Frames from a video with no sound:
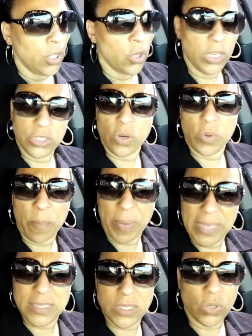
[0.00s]
You can do it with a
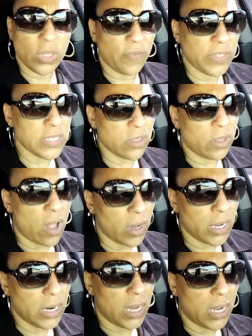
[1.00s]
pencil if it's
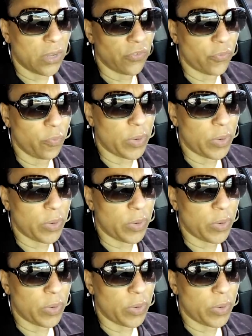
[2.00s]
long enough,